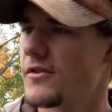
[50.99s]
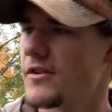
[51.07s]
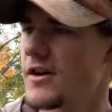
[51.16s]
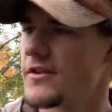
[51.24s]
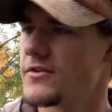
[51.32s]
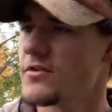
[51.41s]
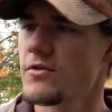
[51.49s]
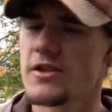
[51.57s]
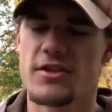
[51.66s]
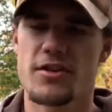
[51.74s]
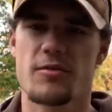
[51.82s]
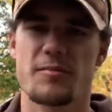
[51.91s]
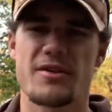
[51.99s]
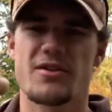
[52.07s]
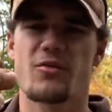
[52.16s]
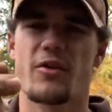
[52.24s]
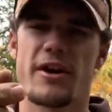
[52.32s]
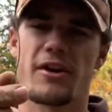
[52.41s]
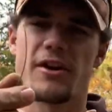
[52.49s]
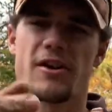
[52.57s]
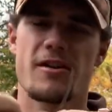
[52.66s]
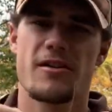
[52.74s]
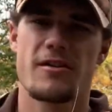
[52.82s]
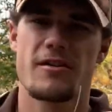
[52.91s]
a 2-inch little piece of wire
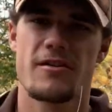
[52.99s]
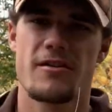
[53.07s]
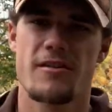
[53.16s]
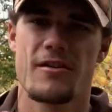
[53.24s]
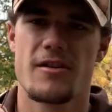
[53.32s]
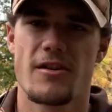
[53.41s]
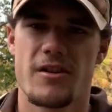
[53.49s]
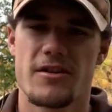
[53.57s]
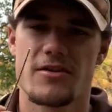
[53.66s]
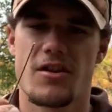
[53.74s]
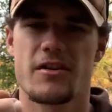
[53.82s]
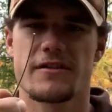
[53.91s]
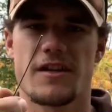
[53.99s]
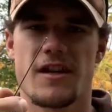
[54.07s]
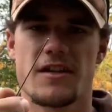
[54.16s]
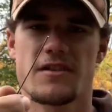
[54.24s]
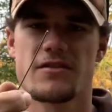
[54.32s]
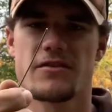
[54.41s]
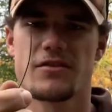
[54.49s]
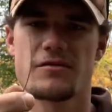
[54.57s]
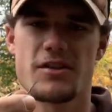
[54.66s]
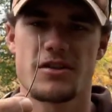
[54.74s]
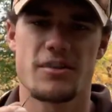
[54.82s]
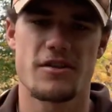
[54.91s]
here. That's all it takes, a little
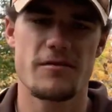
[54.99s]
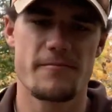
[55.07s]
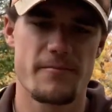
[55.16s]
2-inch here.